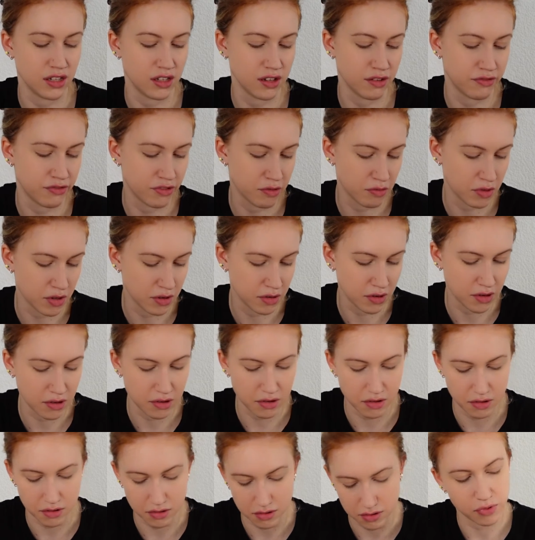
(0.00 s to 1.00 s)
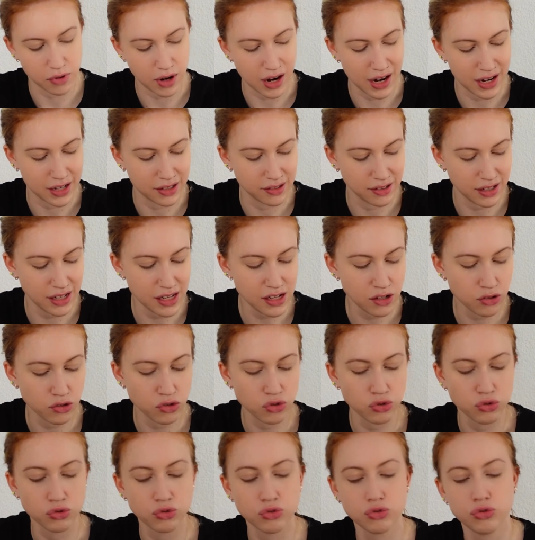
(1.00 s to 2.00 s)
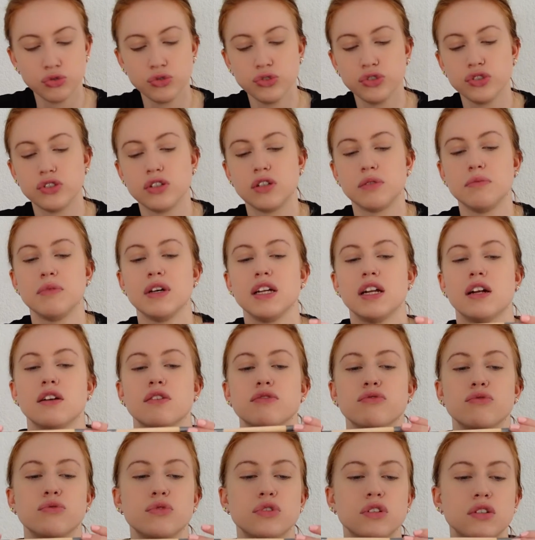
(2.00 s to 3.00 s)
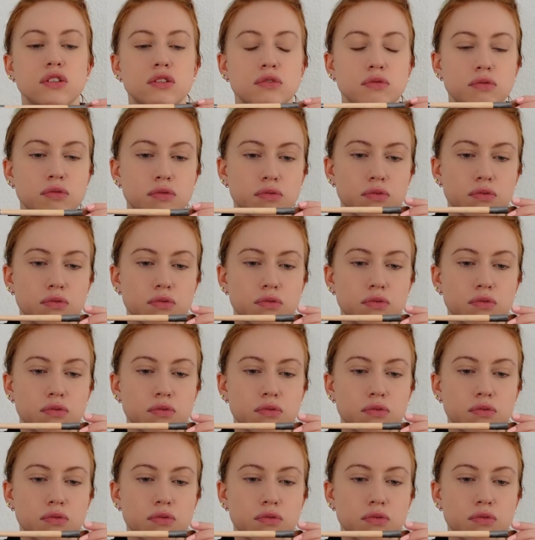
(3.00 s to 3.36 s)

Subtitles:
They're from the brand Eco Tools. They're made out of wood.